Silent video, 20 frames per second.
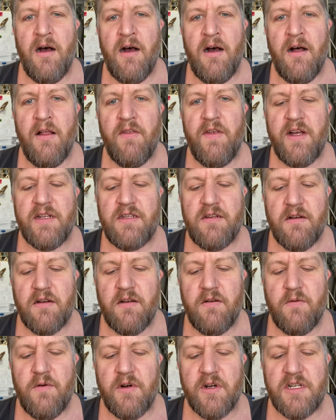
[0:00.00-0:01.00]
That's not
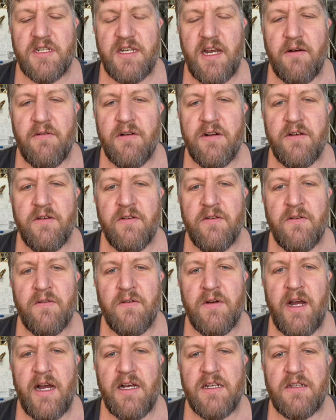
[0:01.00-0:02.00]
going to work.
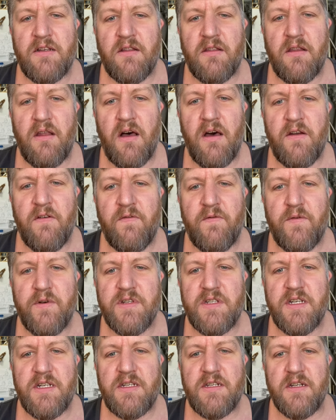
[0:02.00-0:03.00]
Sourdough has a lot of
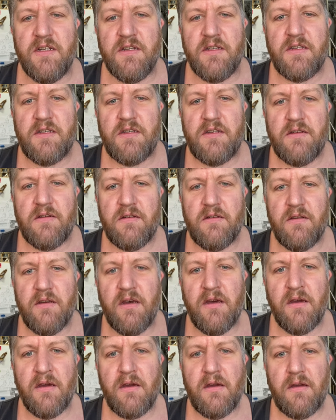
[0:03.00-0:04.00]
resistance.
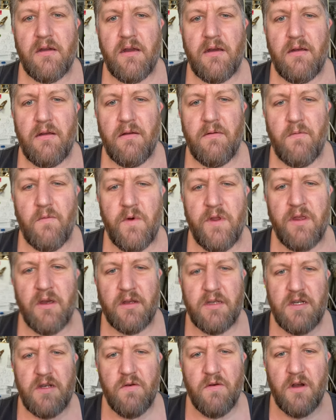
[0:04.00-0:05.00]
Like when the
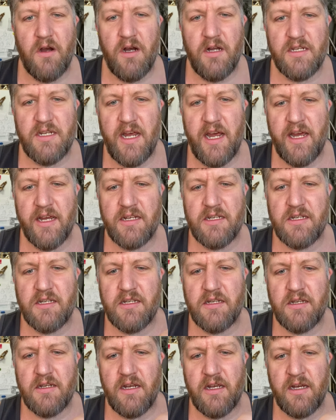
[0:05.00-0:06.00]
2
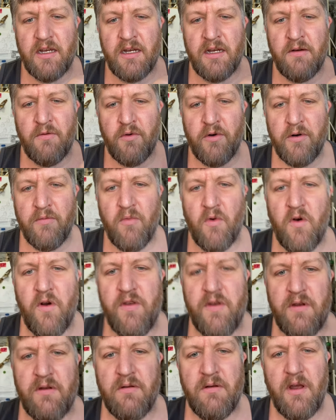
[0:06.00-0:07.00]
contacts were more
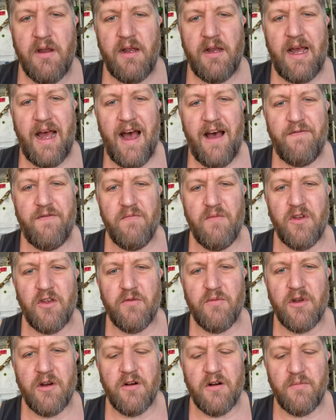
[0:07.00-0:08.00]
than half a
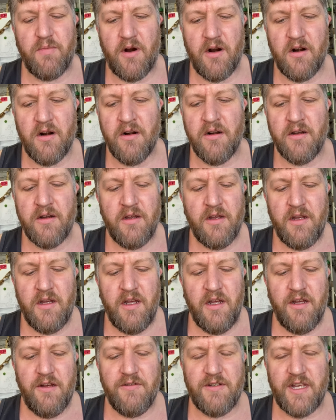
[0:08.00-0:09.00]
millimeter apart,
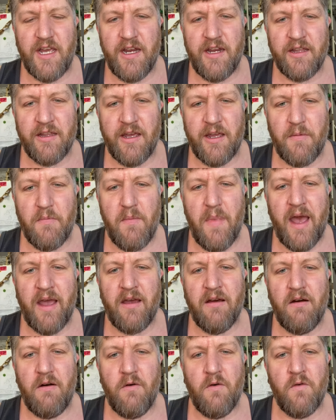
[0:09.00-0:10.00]
I was getting like
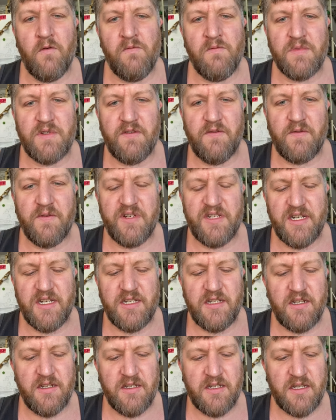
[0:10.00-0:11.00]
mega ohms of
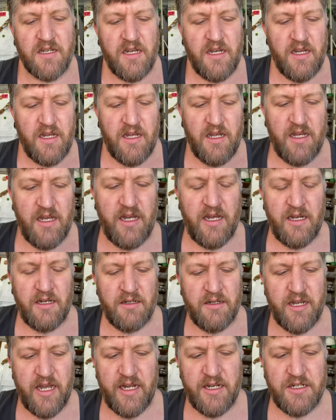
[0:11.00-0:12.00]
resistance,
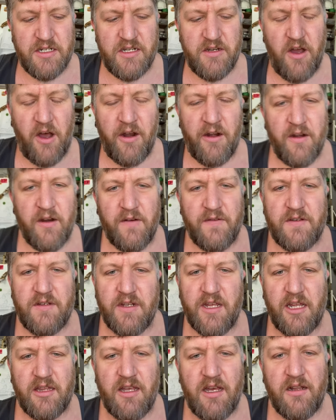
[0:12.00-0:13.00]
and yeah, just not enough to
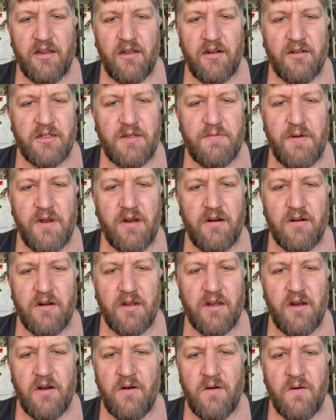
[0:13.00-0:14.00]
get that little speaker to
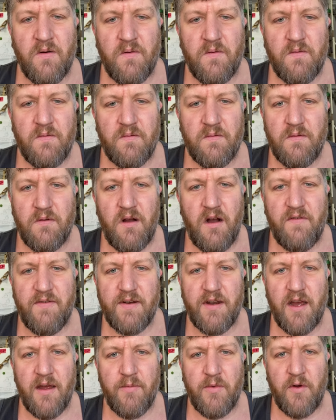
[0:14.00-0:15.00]
go off a
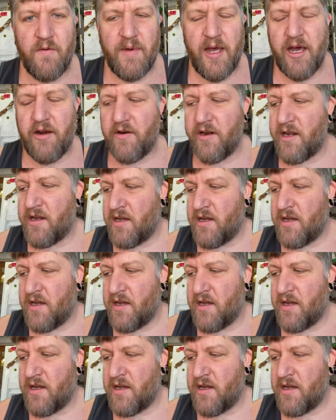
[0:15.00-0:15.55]
9-volt battery.